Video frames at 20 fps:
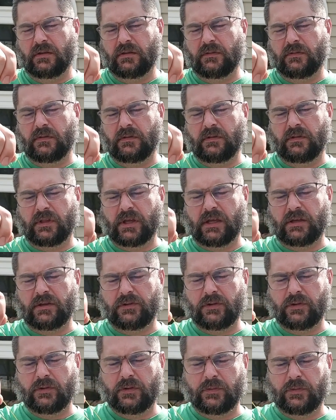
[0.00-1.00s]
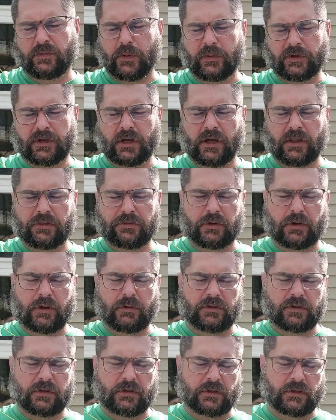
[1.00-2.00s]
they do a Cutthroat,
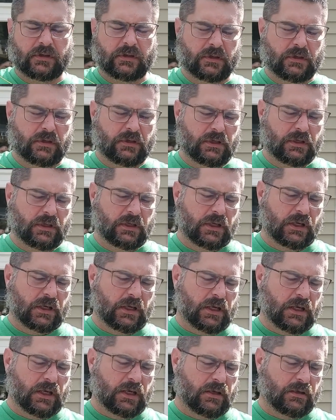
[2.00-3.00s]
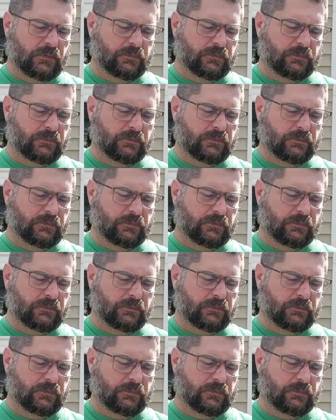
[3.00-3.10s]
but